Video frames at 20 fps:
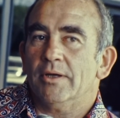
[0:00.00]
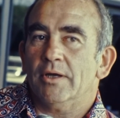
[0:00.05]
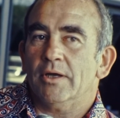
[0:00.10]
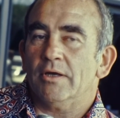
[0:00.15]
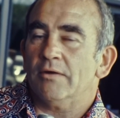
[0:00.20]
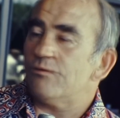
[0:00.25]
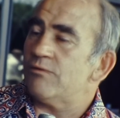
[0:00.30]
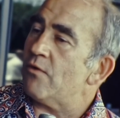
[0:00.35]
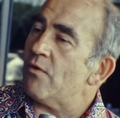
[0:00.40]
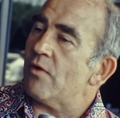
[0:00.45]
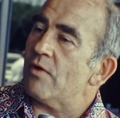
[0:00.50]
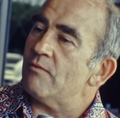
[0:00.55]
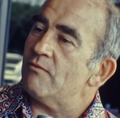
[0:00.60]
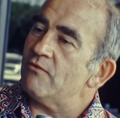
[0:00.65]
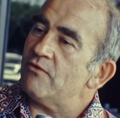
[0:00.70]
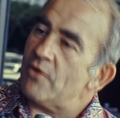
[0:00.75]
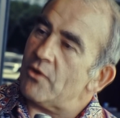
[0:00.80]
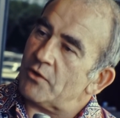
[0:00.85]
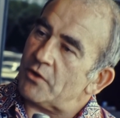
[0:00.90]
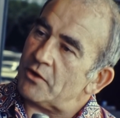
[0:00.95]
inform
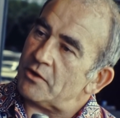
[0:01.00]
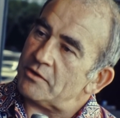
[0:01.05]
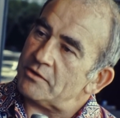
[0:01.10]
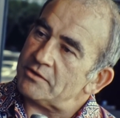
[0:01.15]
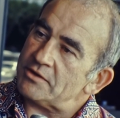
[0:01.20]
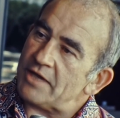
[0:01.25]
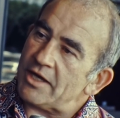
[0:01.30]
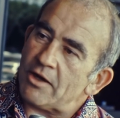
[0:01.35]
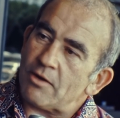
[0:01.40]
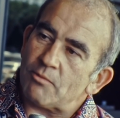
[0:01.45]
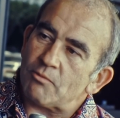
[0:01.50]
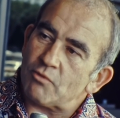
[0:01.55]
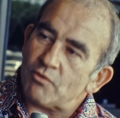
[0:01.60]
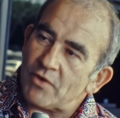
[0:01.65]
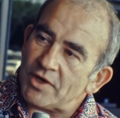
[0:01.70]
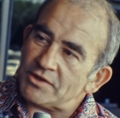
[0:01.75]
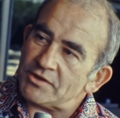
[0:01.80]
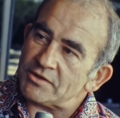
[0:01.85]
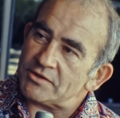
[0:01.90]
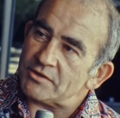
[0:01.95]
voters, to help
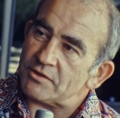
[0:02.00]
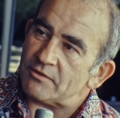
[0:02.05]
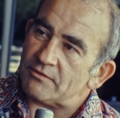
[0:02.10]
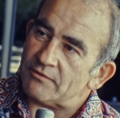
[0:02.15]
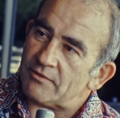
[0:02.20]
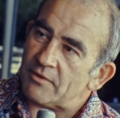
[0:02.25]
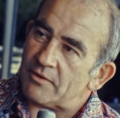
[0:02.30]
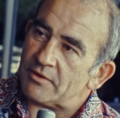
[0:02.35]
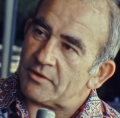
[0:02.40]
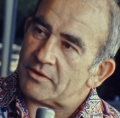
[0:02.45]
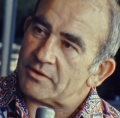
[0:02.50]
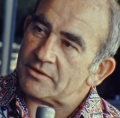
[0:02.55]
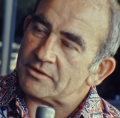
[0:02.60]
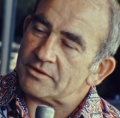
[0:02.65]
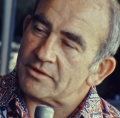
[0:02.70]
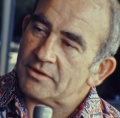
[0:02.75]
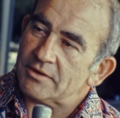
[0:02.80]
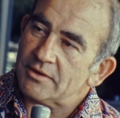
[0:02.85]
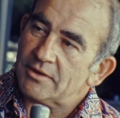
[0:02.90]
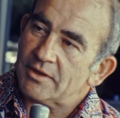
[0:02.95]
register
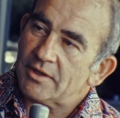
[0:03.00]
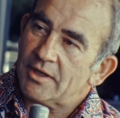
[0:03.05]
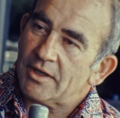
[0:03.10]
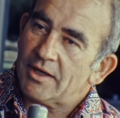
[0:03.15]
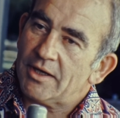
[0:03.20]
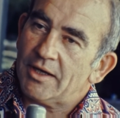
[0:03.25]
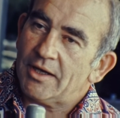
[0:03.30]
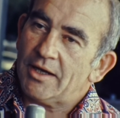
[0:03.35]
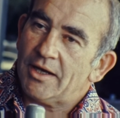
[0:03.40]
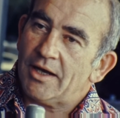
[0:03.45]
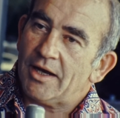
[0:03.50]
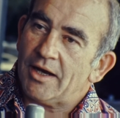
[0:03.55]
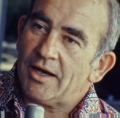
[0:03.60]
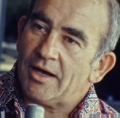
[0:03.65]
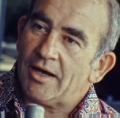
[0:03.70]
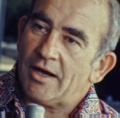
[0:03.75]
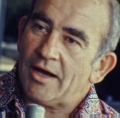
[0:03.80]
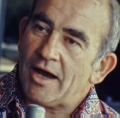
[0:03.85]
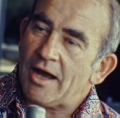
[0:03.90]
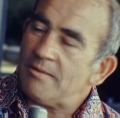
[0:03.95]
voters.
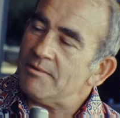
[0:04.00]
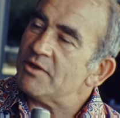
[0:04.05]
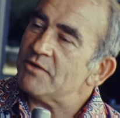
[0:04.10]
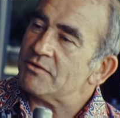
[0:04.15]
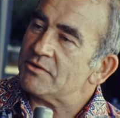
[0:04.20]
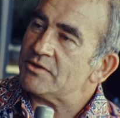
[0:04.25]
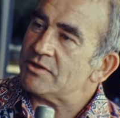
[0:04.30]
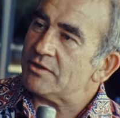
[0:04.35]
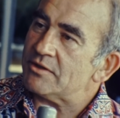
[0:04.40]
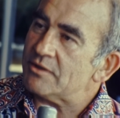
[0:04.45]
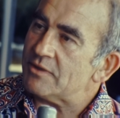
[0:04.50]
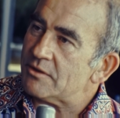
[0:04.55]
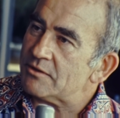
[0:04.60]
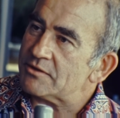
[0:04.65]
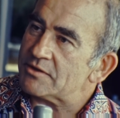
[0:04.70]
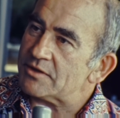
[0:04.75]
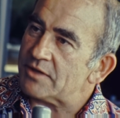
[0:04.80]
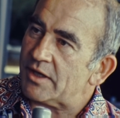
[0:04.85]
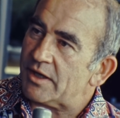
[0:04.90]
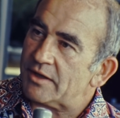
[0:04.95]
Uh, I'm interested in
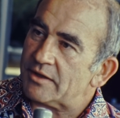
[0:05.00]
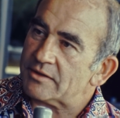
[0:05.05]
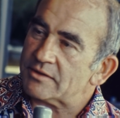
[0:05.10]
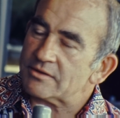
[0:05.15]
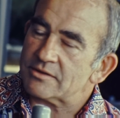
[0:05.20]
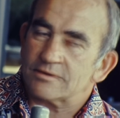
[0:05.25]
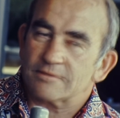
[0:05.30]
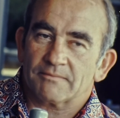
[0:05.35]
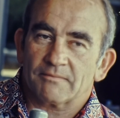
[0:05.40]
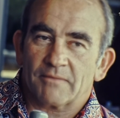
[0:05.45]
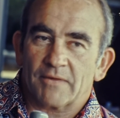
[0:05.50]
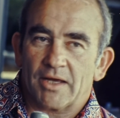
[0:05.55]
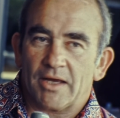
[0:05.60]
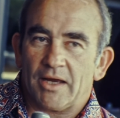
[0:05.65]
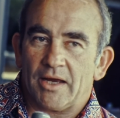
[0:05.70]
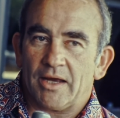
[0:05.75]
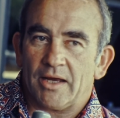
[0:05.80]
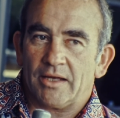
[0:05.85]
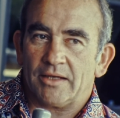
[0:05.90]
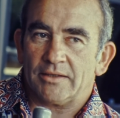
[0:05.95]
those things.
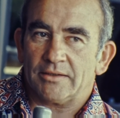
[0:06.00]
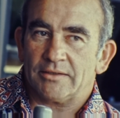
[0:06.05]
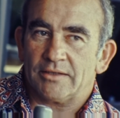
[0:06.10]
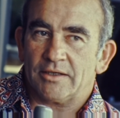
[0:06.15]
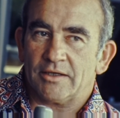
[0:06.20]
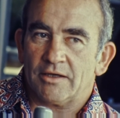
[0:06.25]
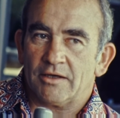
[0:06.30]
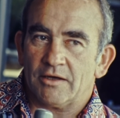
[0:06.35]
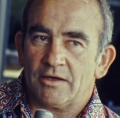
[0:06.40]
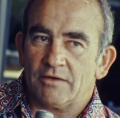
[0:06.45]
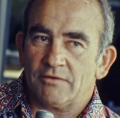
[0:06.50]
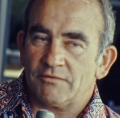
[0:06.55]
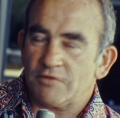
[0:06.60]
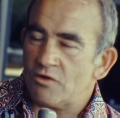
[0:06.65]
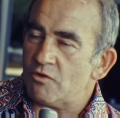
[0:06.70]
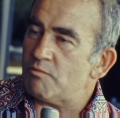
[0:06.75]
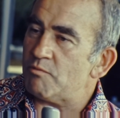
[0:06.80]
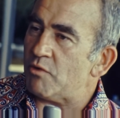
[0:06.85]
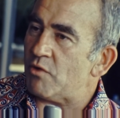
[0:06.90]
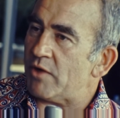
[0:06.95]
And uh,
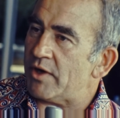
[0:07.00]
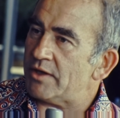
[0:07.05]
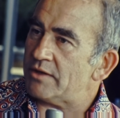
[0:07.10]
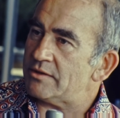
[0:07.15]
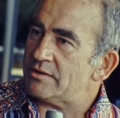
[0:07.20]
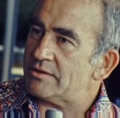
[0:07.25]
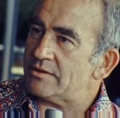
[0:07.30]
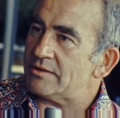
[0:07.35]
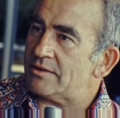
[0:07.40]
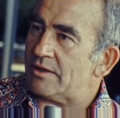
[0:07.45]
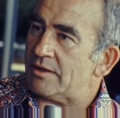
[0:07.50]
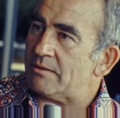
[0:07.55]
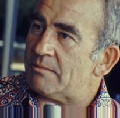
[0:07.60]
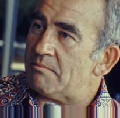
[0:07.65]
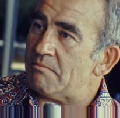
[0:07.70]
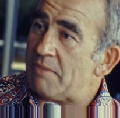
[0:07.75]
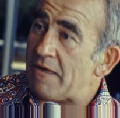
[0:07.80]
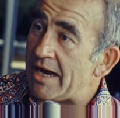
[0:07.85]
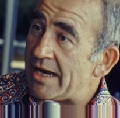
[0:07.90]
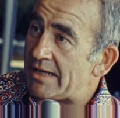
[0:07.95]
viewpoints
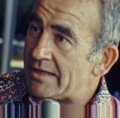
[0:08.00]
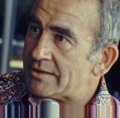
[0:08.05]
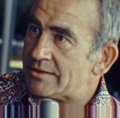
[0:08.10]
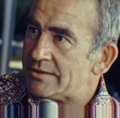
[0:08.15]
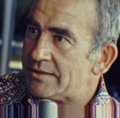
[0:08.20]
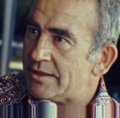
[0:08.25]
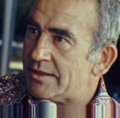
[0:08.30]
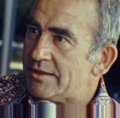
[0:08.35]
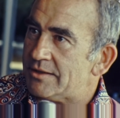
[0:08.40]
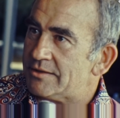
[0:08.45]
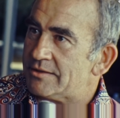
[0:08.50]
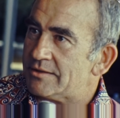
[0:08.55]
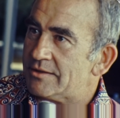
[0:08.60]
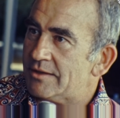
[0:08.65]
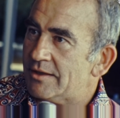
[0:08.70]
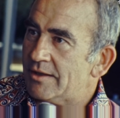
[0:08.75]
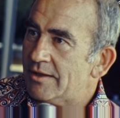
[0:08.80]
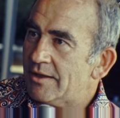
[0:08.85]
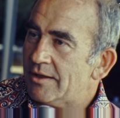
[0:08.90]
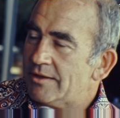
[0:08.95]
and biases
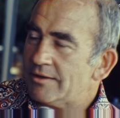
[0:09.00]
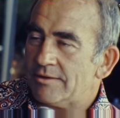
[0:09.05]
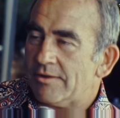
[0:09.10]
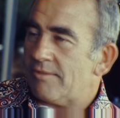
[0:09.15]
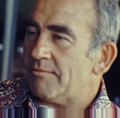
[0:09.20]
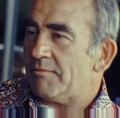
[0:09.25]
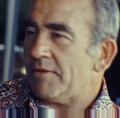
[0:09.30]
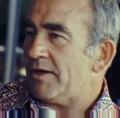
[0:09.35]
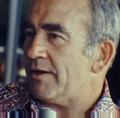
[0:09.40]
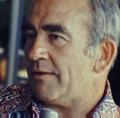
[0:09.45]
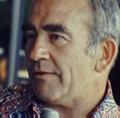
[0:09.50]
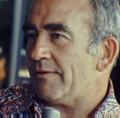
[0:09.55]
don't mean a